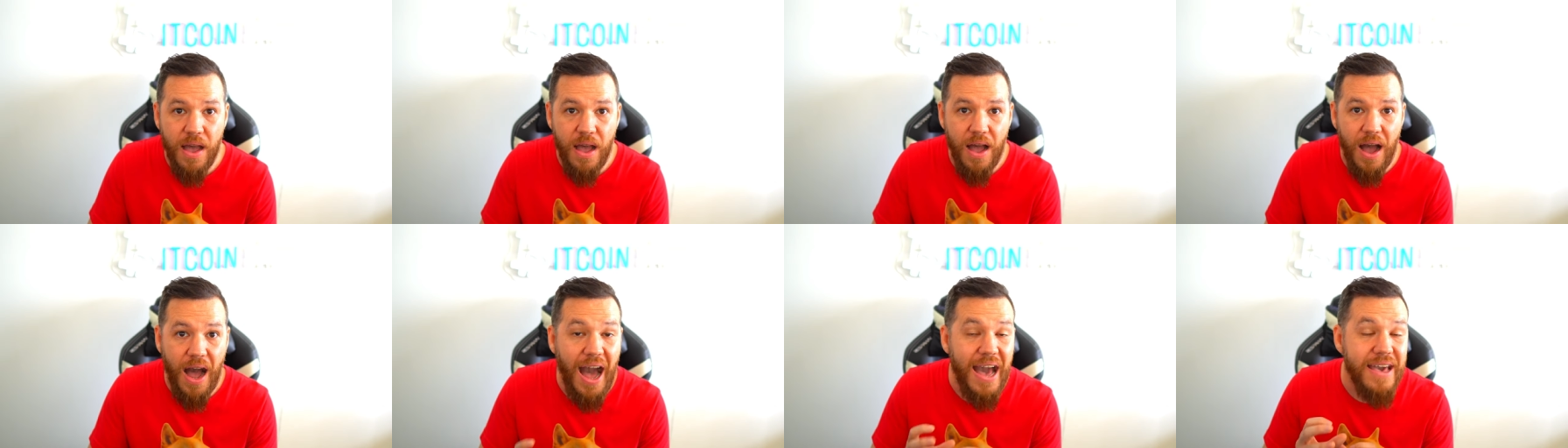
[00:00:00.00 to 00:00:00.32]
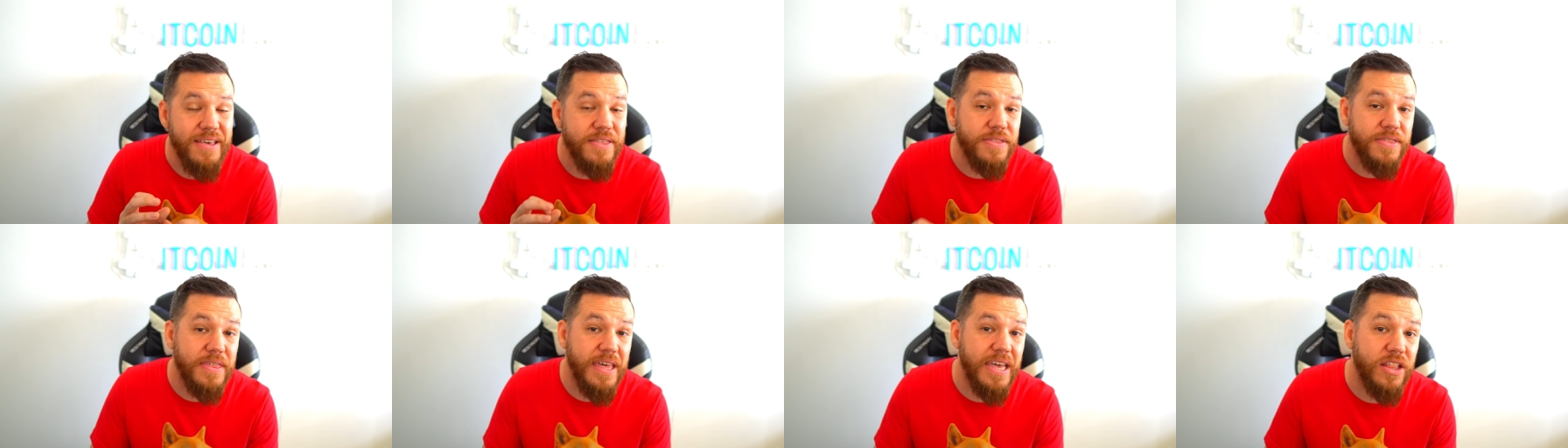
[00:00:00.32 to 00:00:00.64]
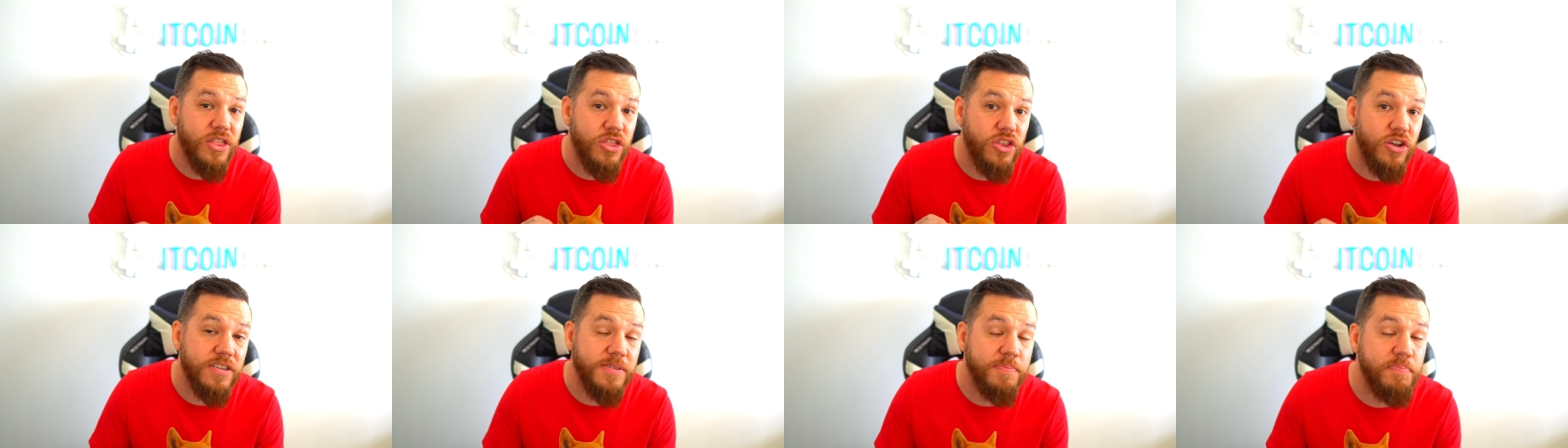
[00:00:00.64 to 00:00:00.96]
I
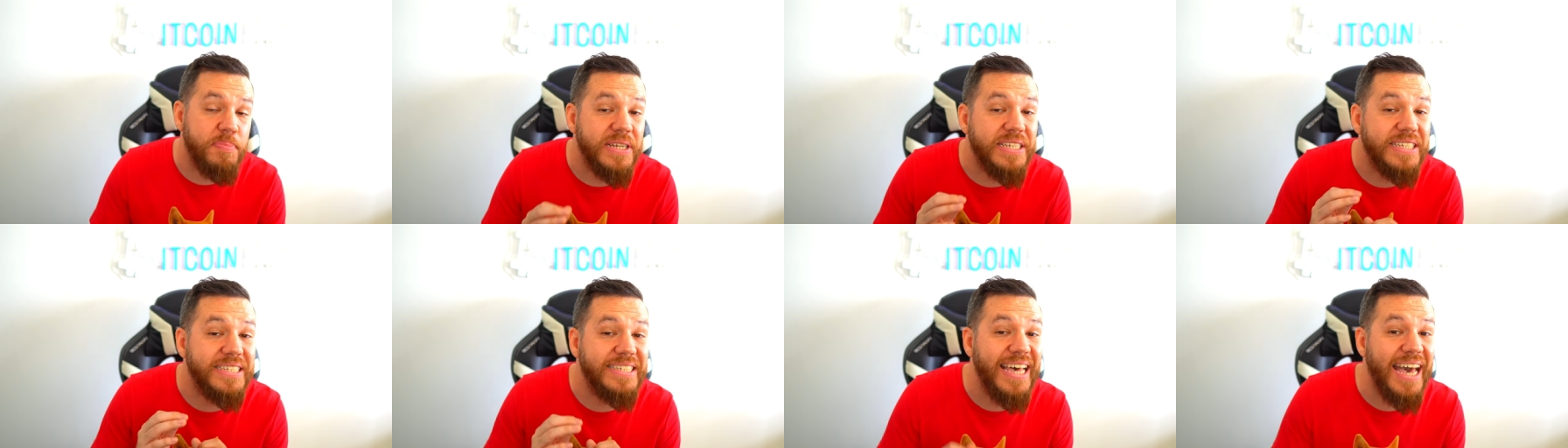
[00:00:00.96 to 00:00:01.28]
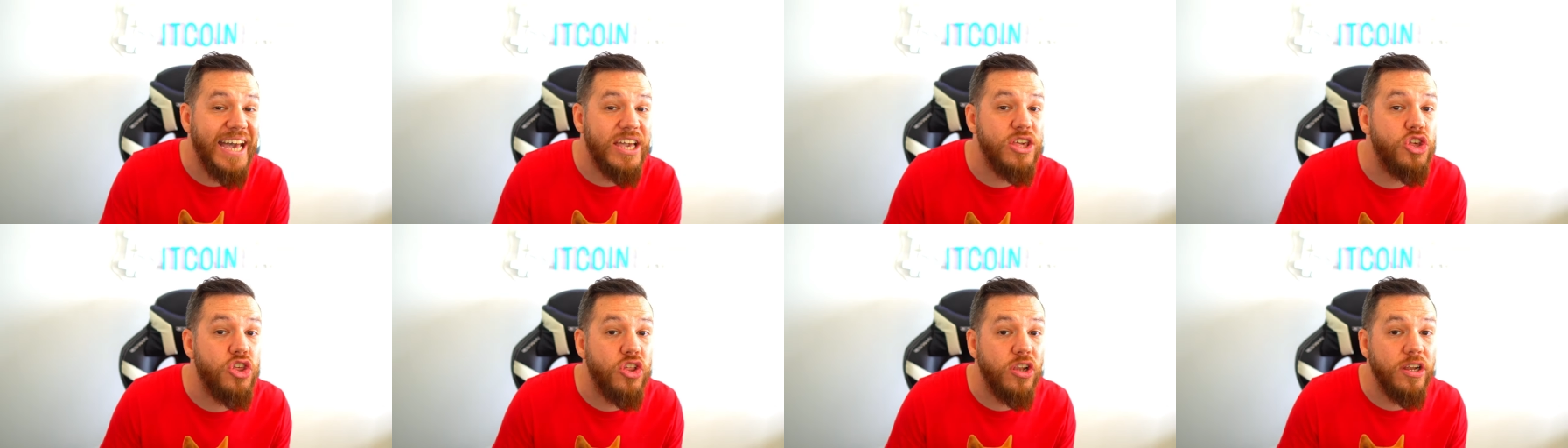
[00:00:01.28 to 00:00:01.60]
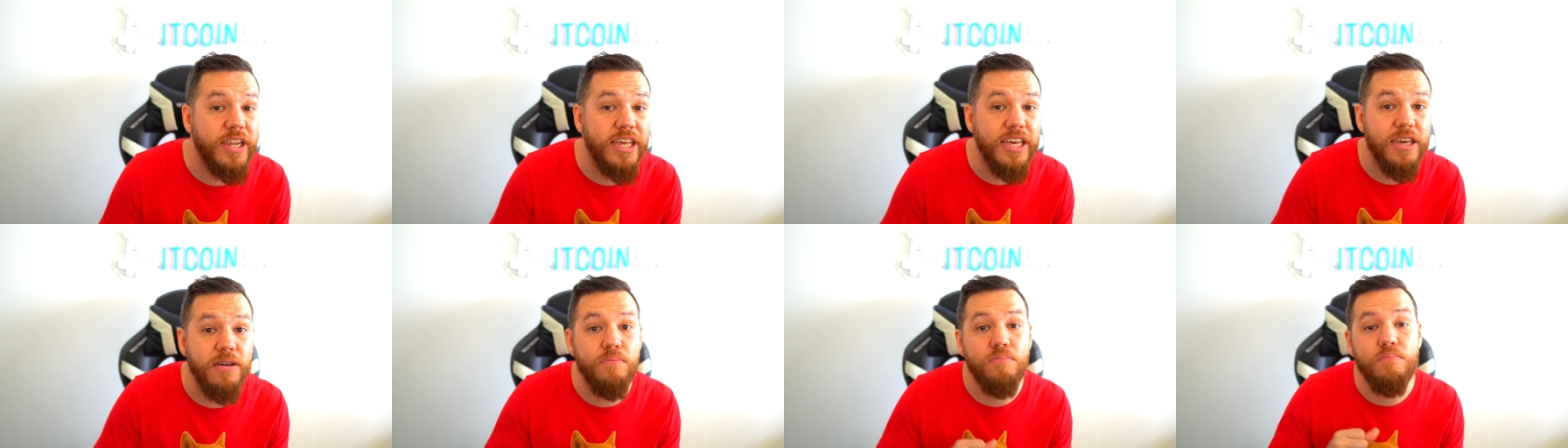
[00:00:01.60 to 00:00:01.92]
think there's
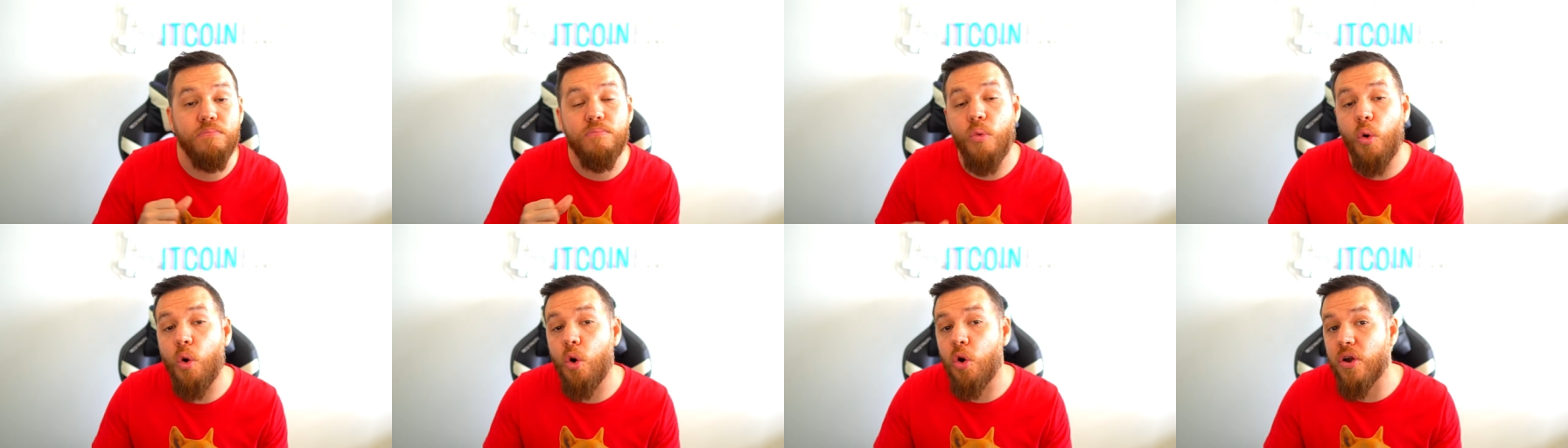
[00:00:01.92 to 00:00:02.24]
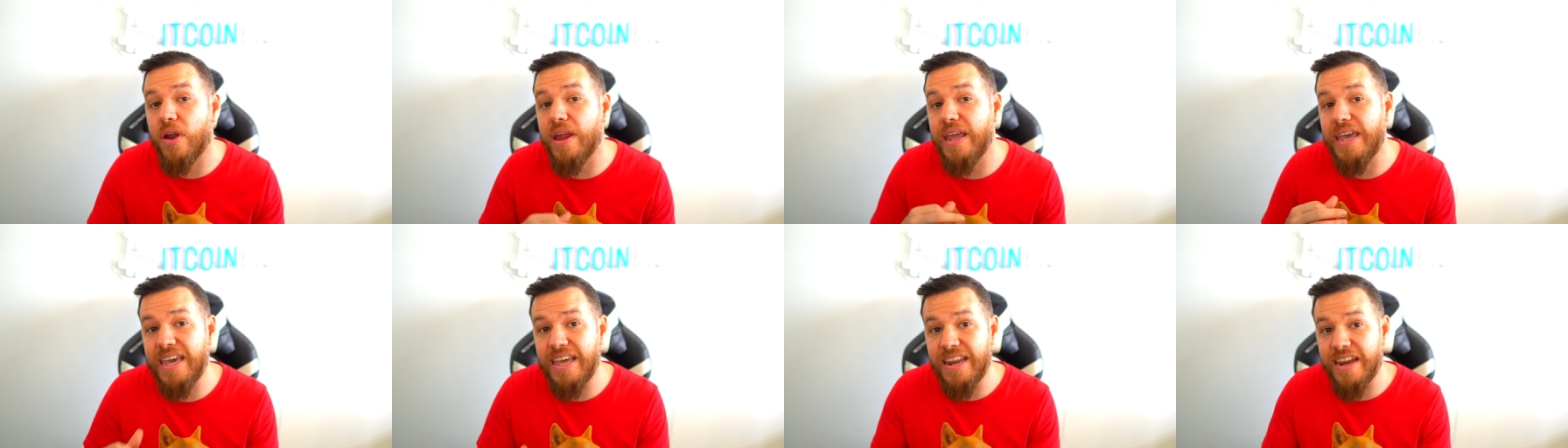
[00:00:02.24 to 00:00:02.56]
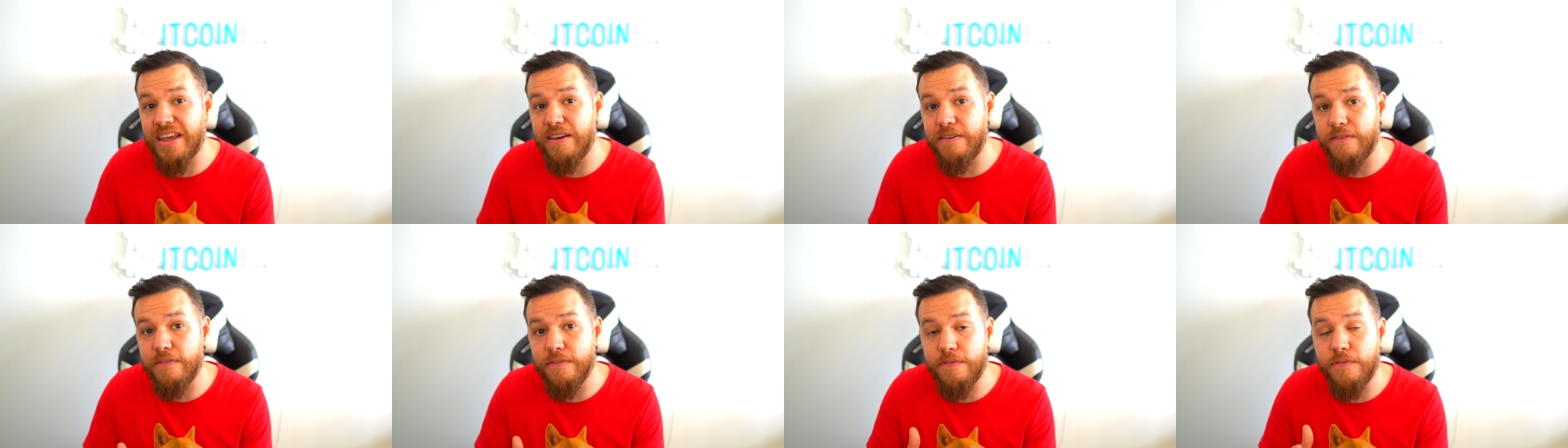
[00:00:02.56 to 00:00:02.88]
potentially more in
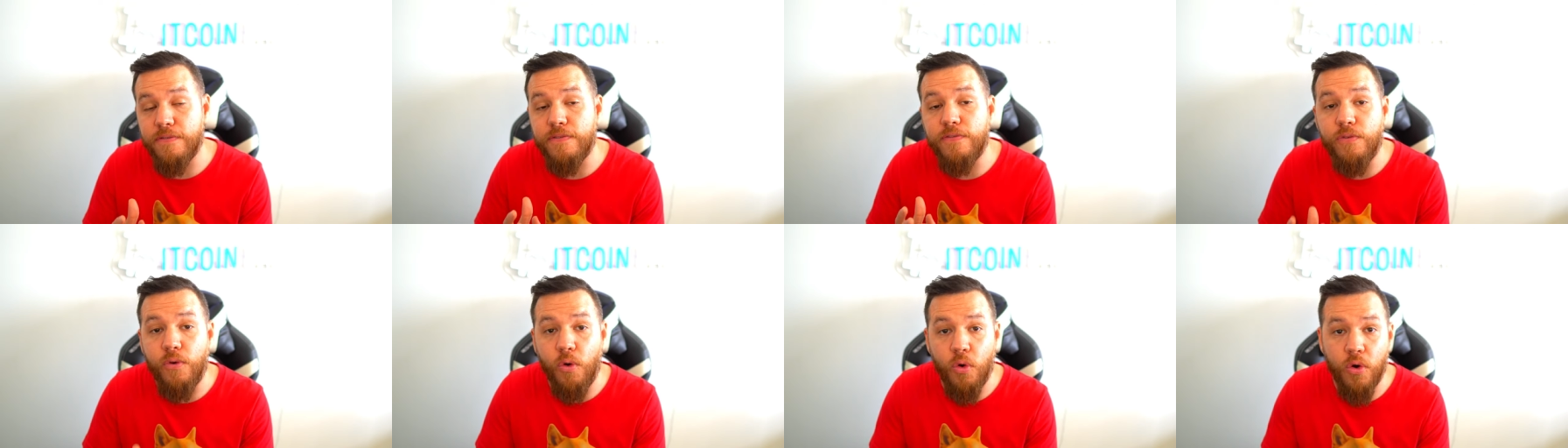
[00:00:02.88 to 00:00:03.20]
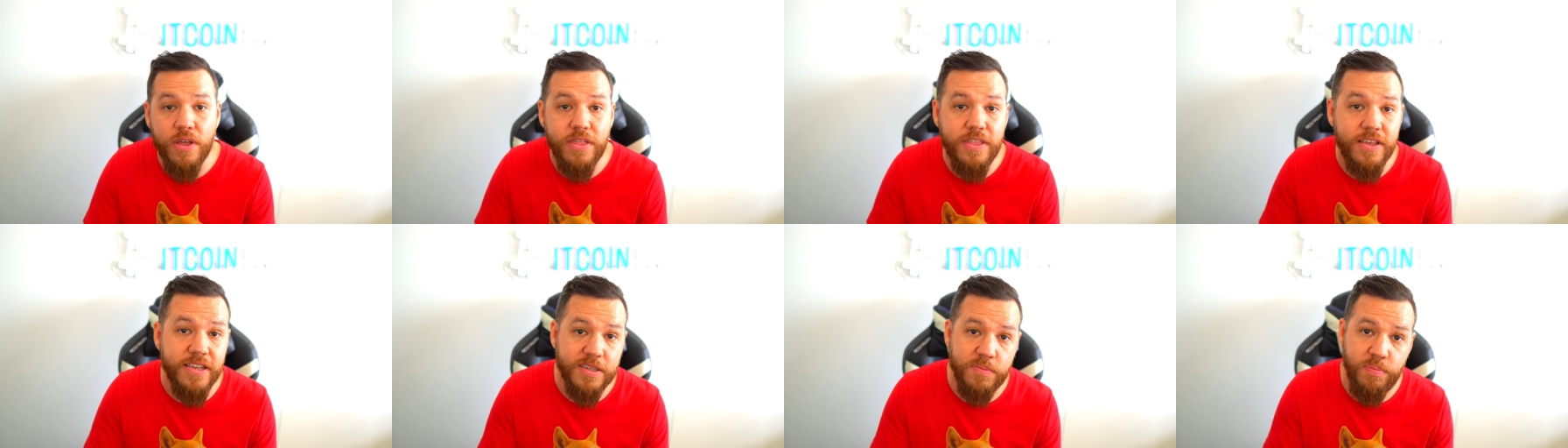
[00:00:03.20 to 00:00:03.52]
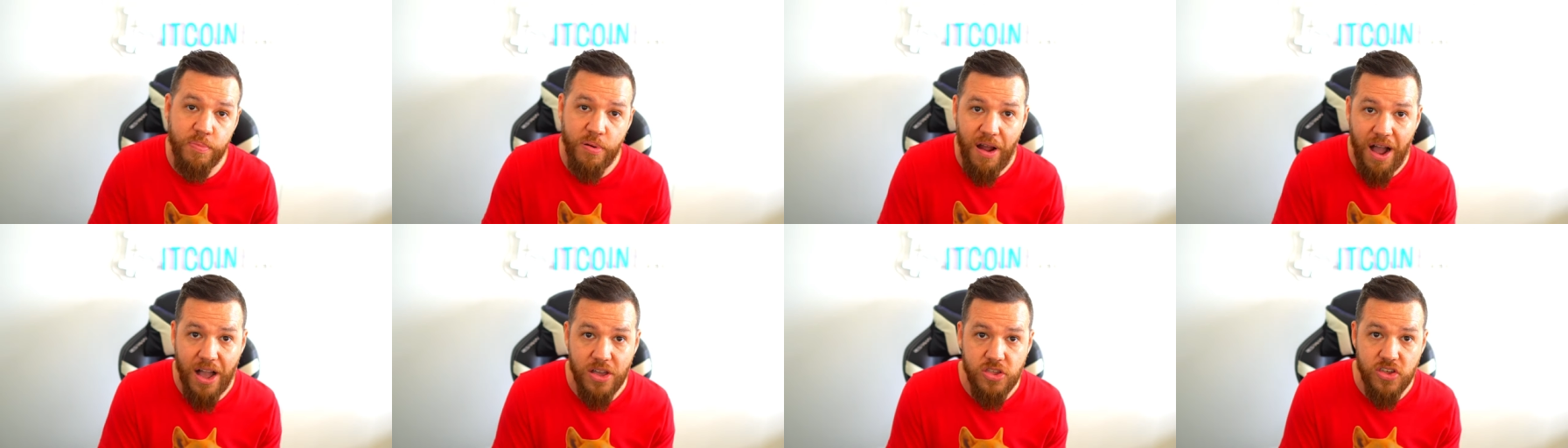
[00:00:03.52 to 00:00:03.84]
it for this
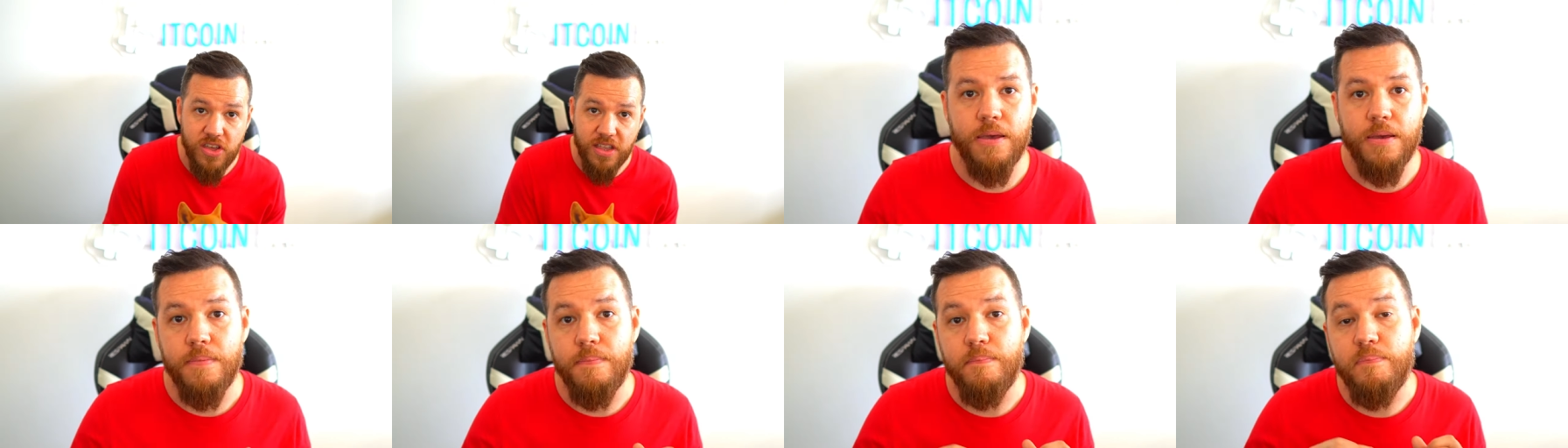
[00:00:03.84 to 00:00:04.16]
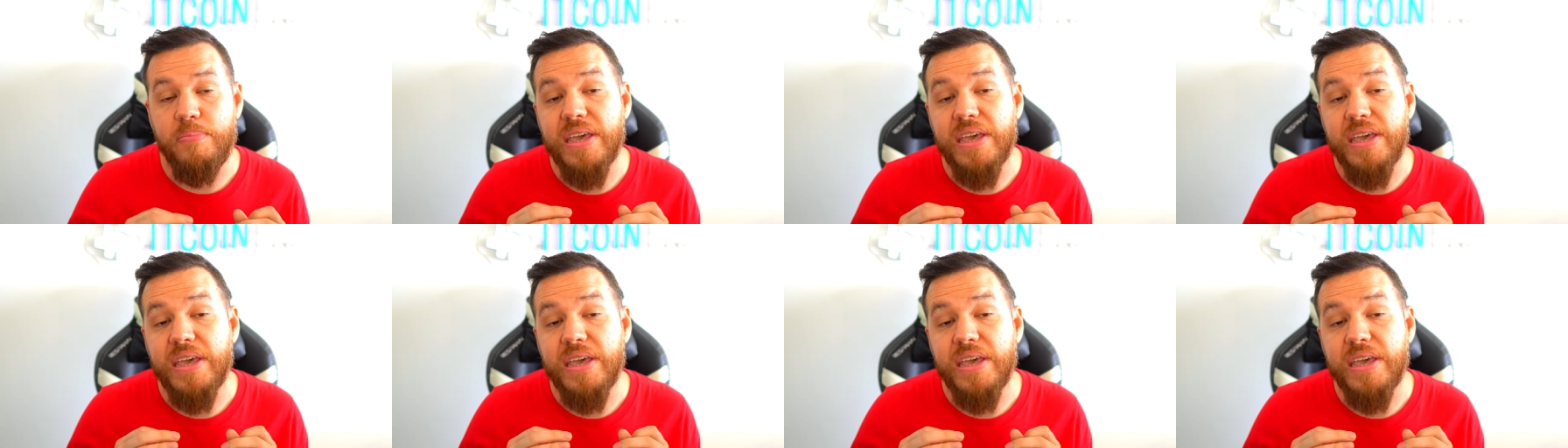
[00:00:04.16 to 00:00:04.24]
project